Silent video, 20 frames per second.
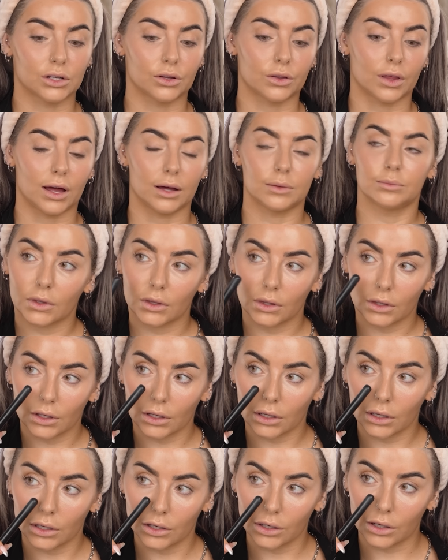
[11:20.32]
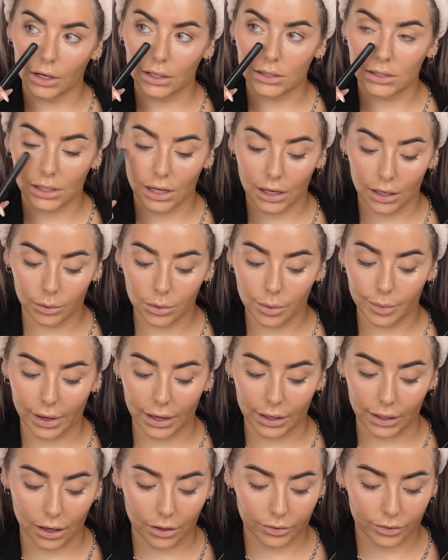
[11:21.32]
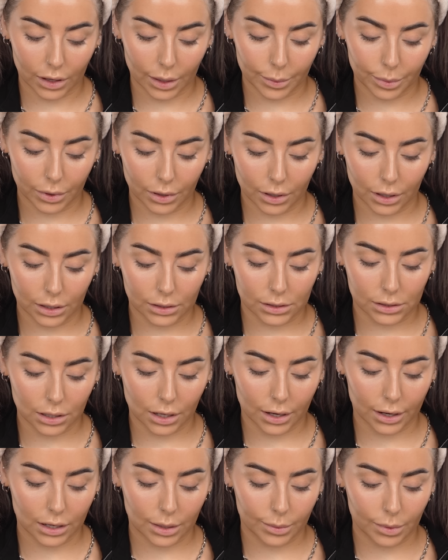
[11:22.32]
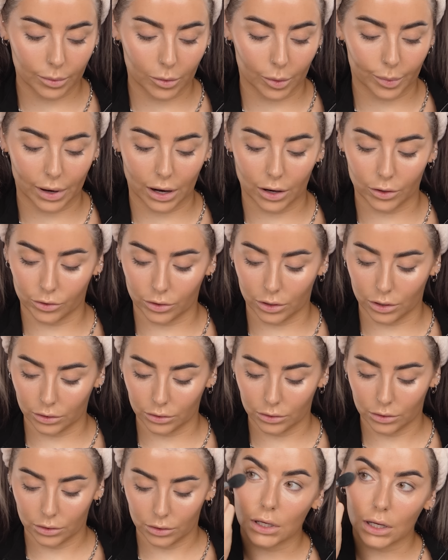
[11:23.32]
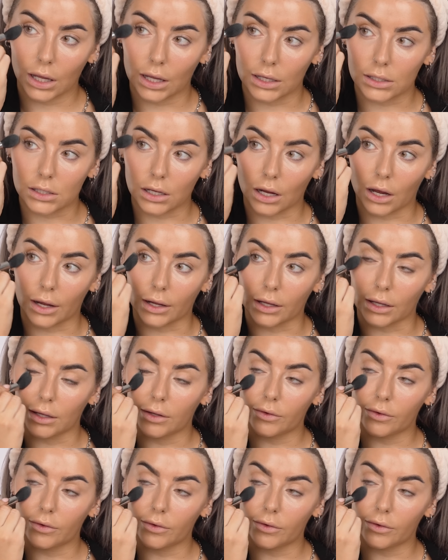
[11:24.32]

still there. Can you guys see it a little bit better now? If I put a tiny bit more powder on, it's like,